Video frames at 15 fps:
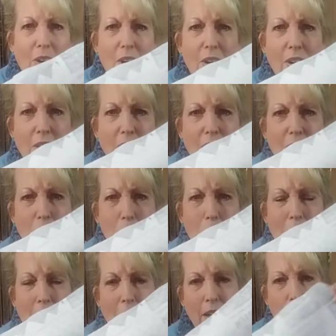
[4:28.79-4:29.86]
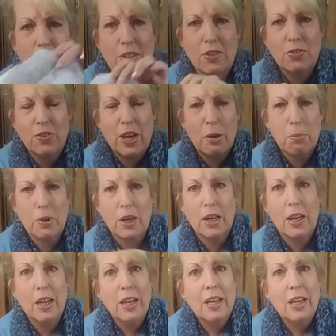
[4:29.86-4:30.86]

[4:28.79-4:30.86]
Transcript: all on the back of this fabric.